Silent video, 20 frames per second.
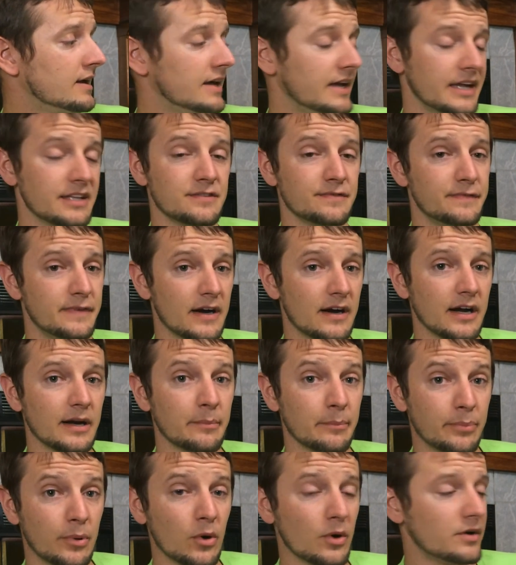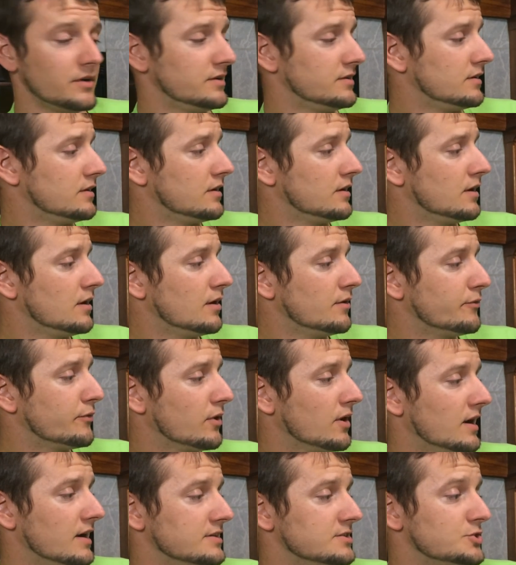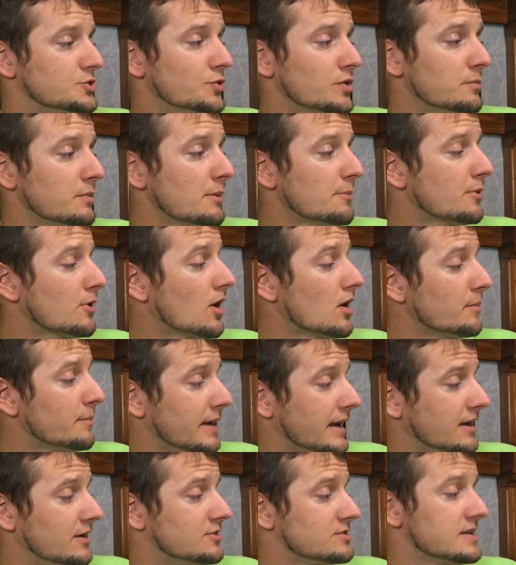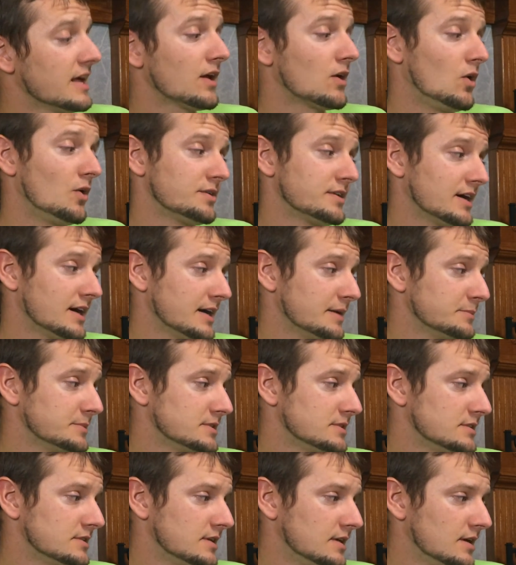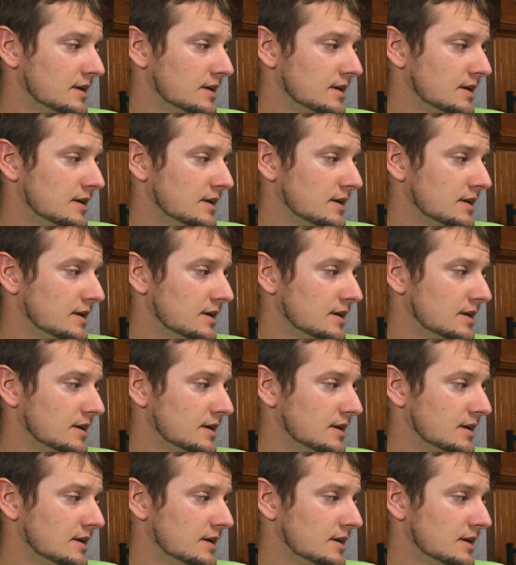it's very important for us to remember our manners at all times.